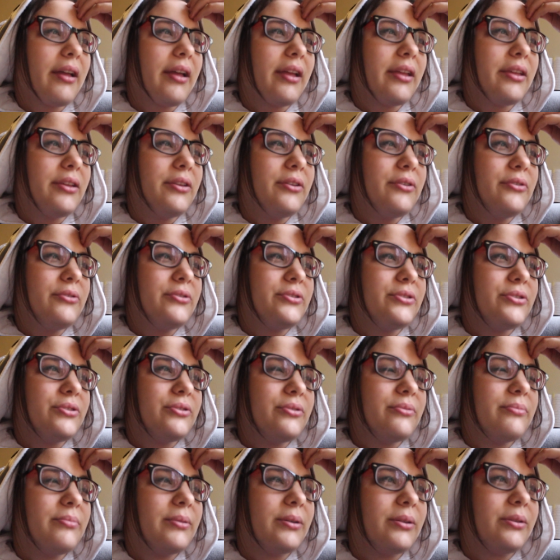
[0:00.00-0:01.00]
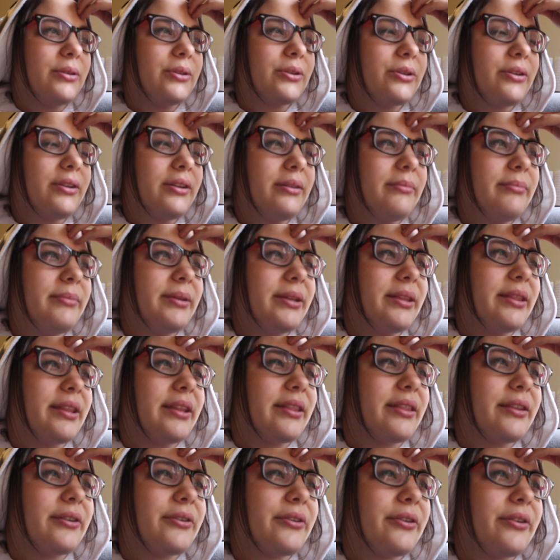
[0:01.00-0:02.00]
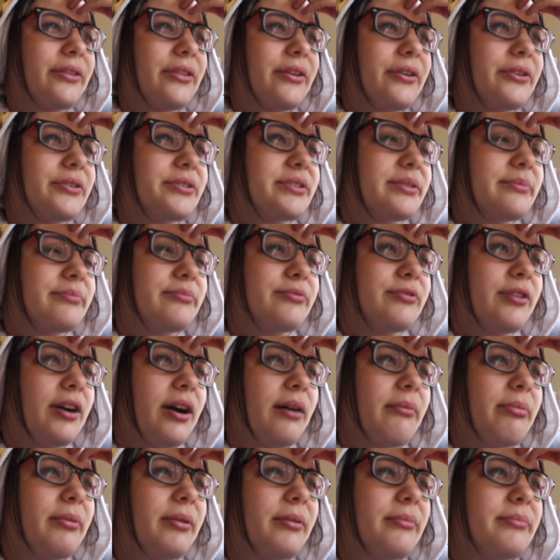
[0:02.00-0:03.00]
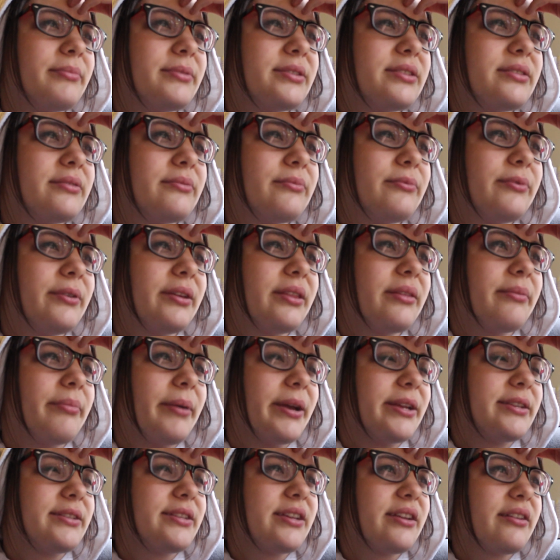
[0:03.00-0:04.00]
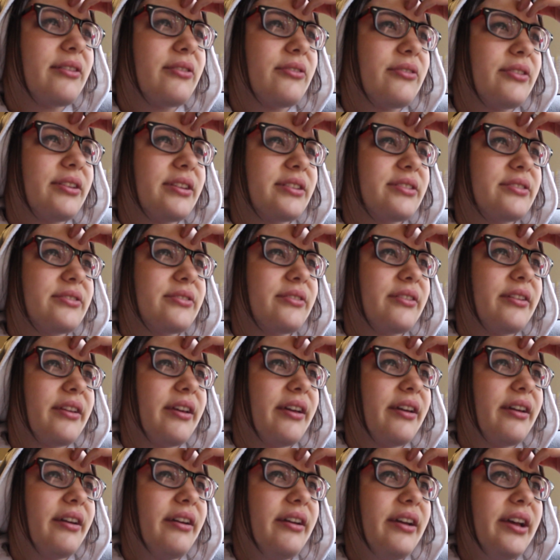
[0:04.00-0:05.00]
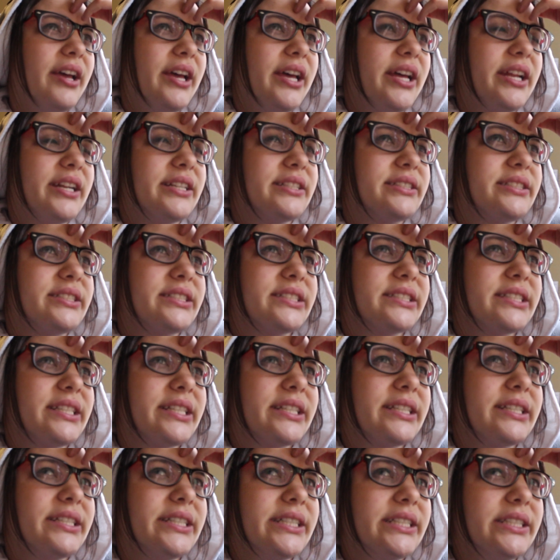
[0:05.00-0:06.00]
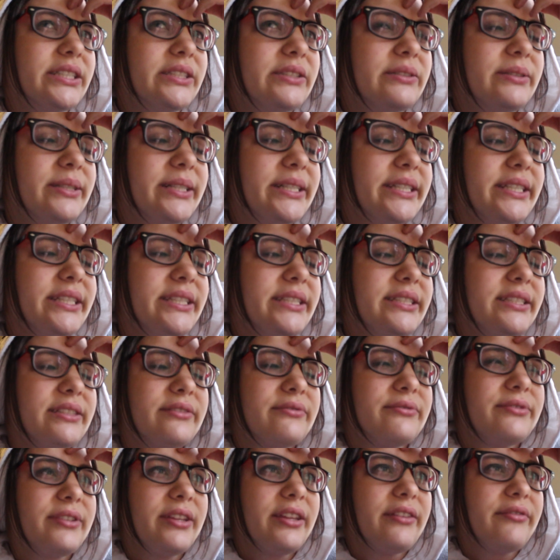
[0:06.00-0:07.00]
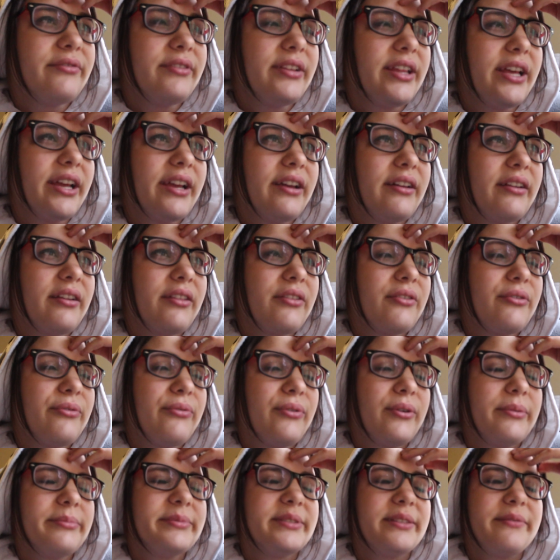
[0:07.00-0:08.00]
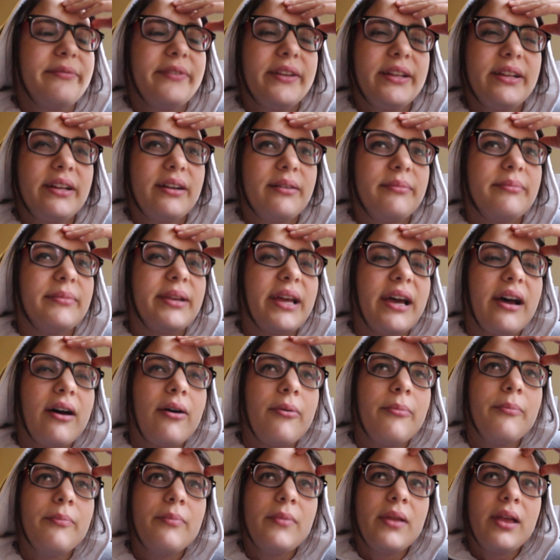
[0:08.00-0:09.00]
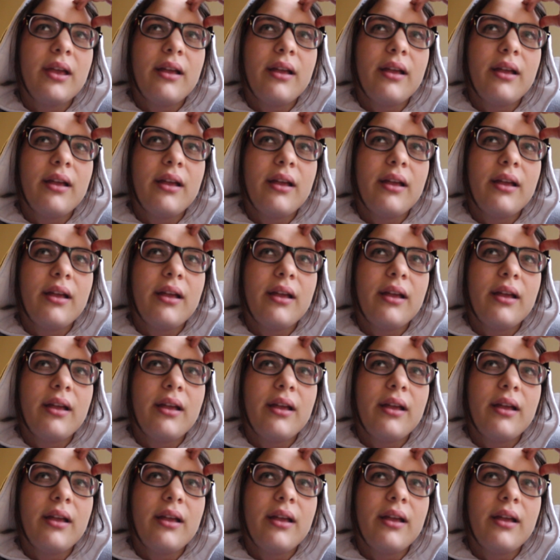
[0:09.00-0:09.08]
YouTube alerted me that there are some problems with my channel yesterday. It's just like, oh, I need to really rely on other forms of income now.